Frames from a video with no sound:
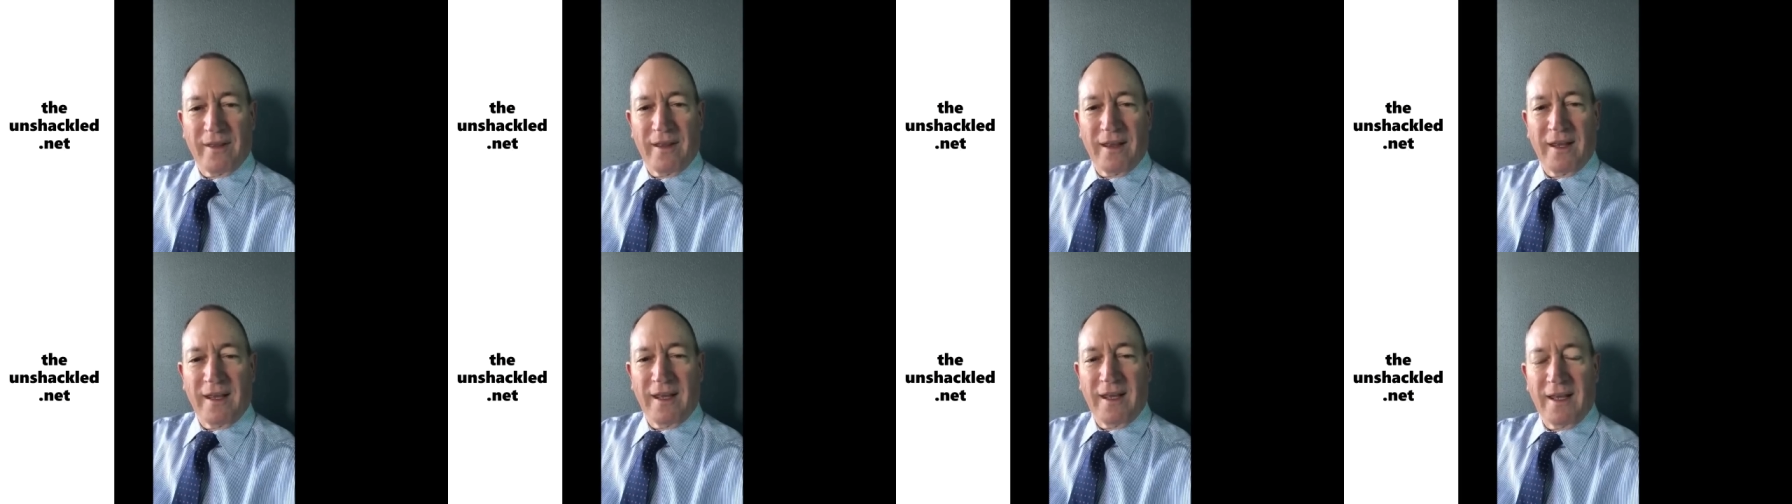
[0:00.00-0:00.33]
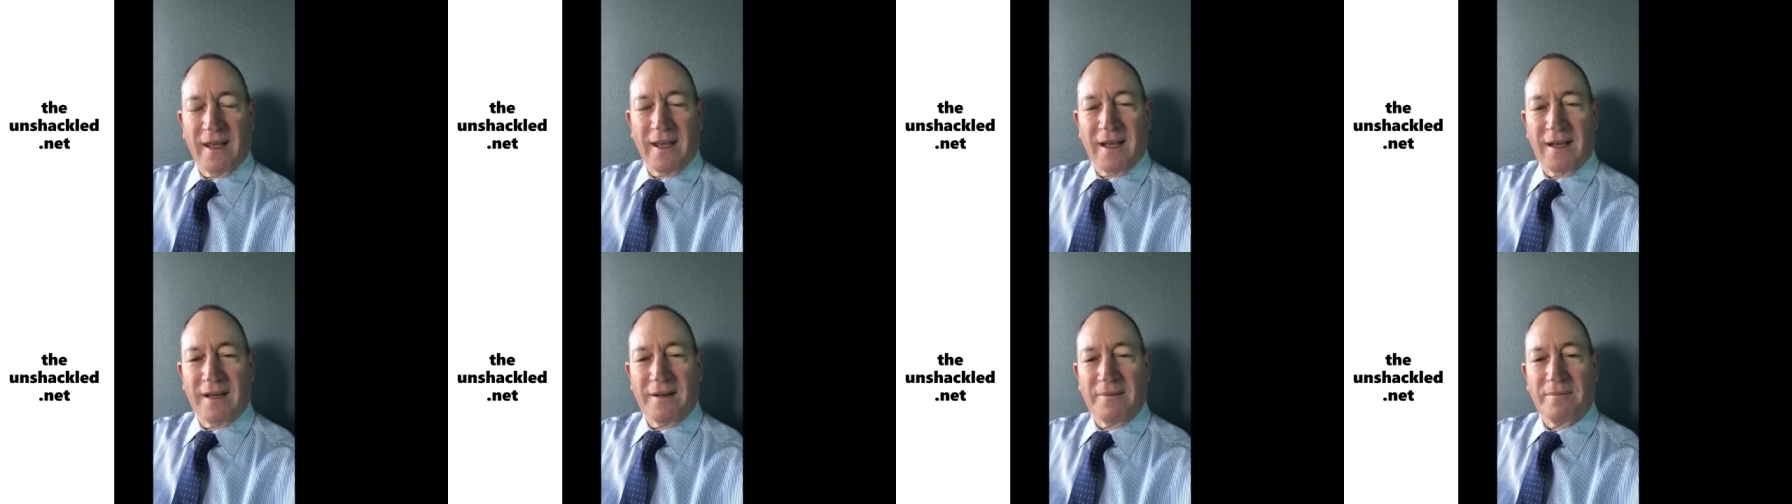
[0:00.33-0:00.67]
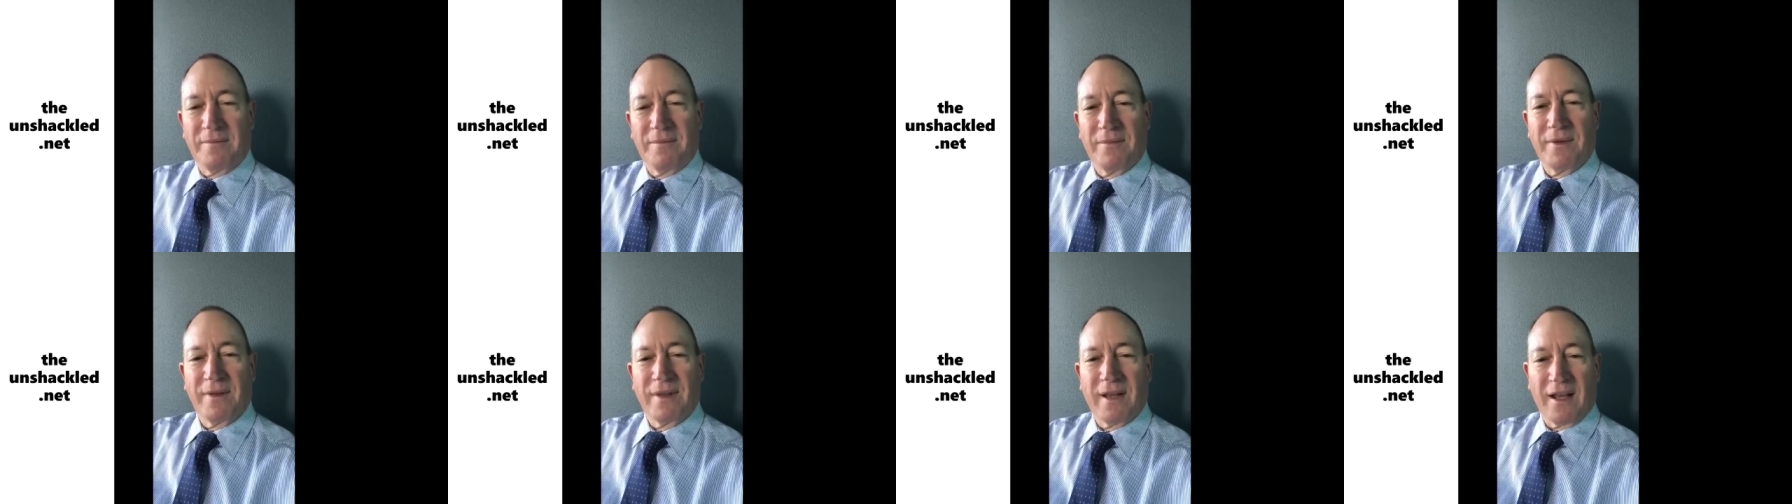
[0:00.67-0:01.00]
the
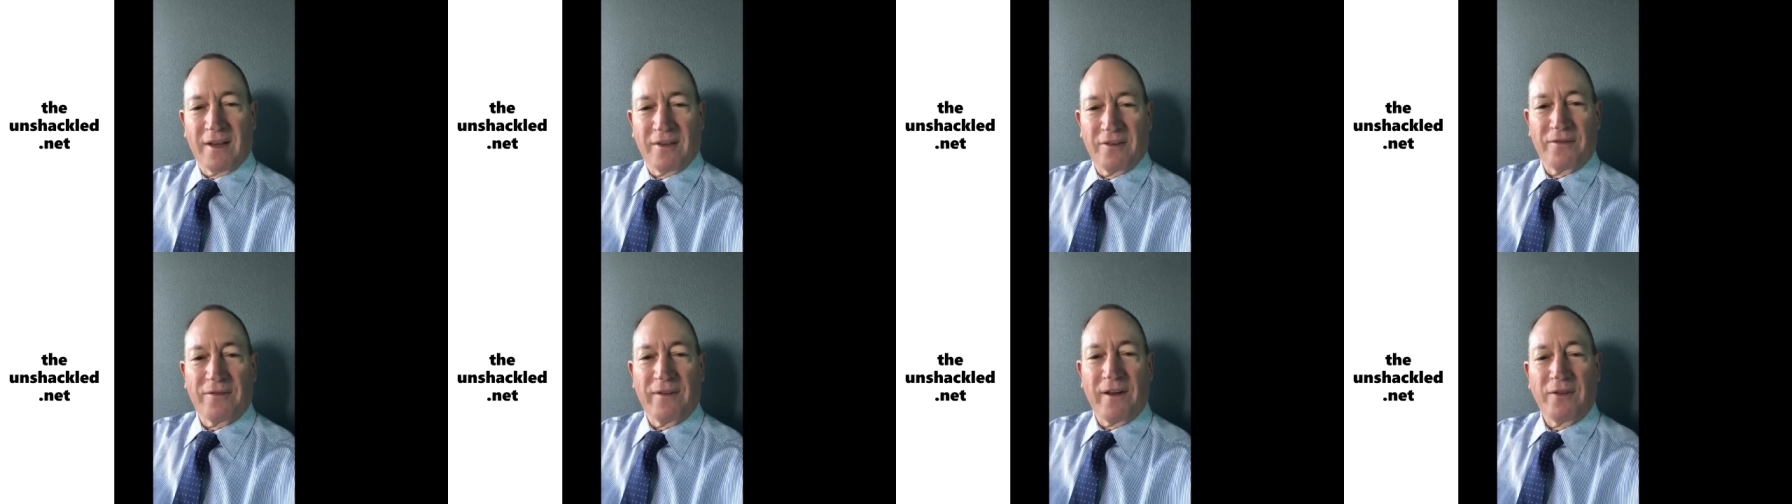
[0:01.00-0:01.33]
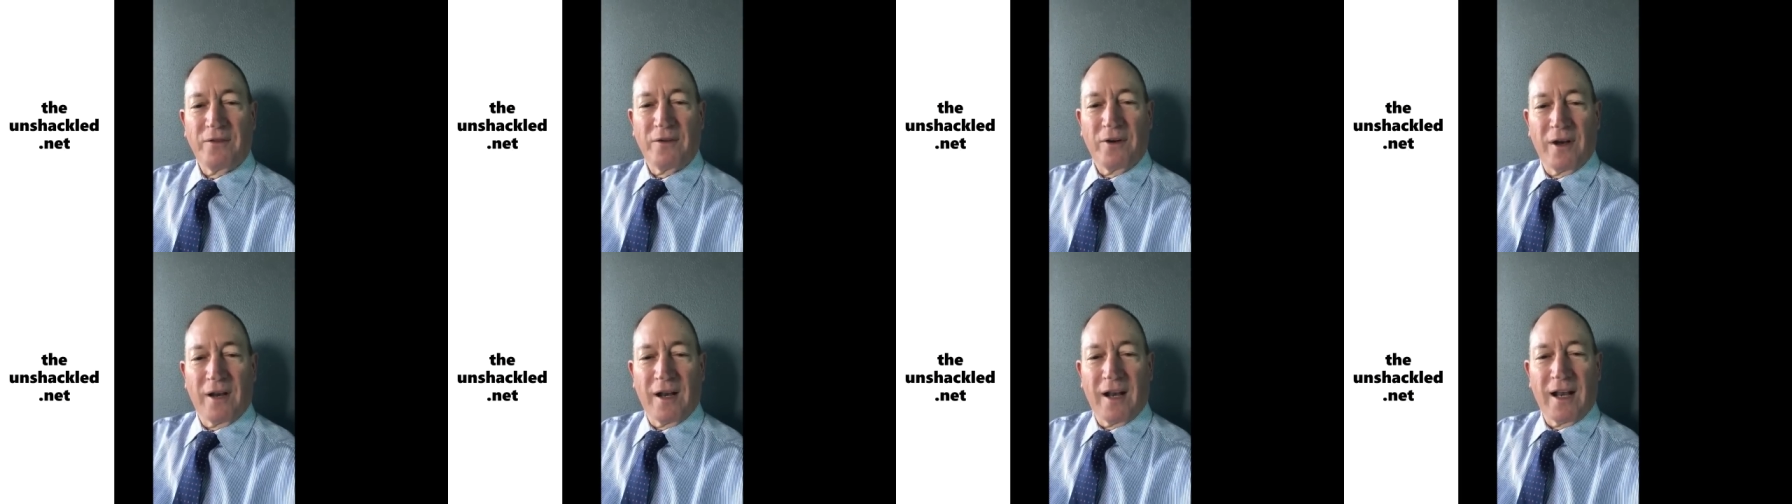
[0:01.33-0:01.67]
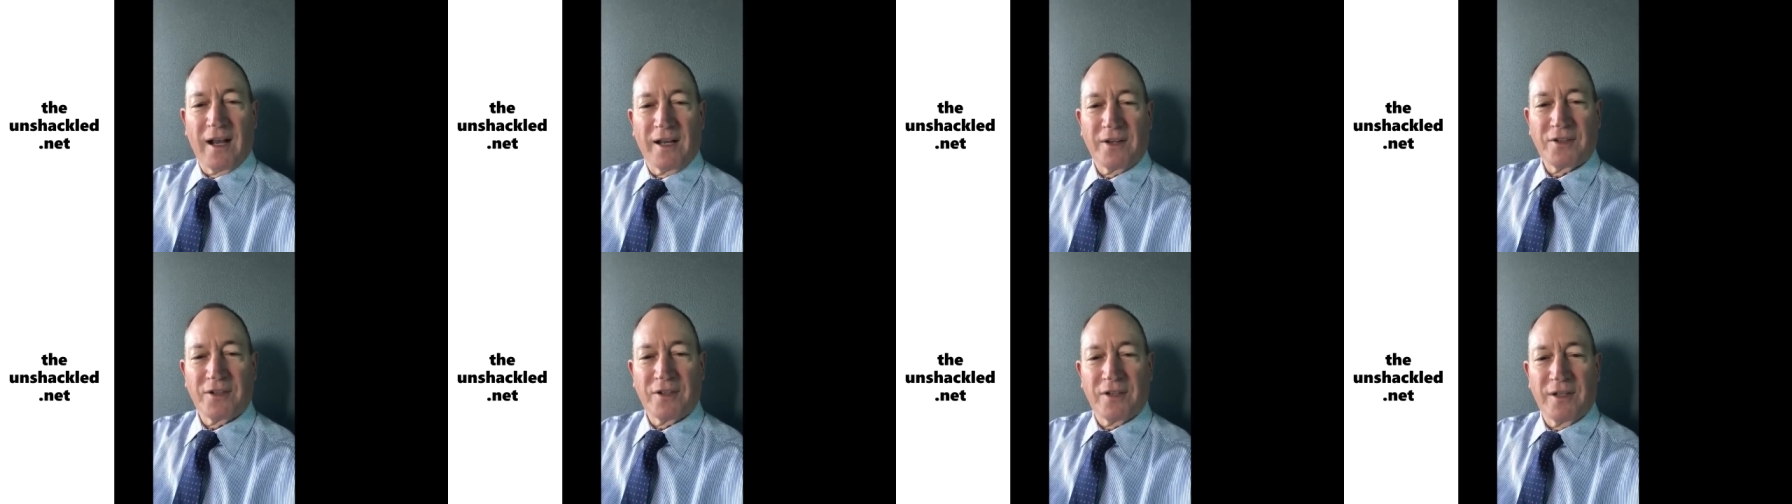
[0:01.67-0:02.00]
um, next federal
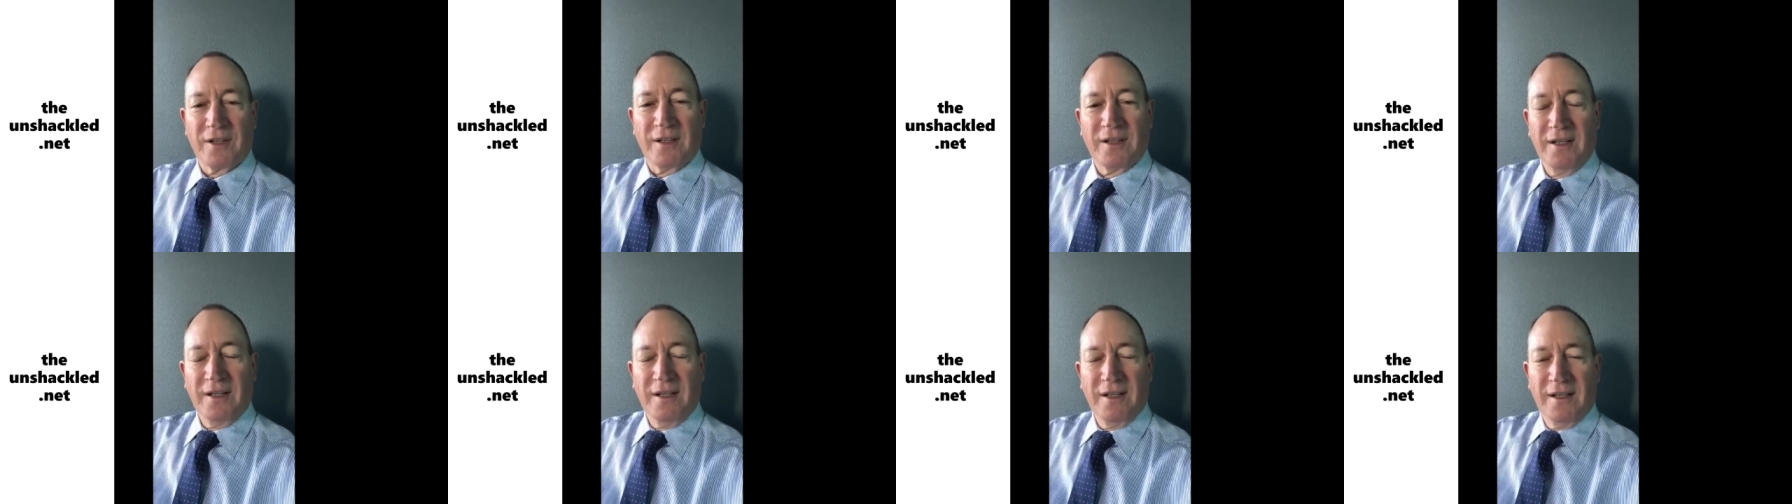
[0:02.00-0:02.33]
election.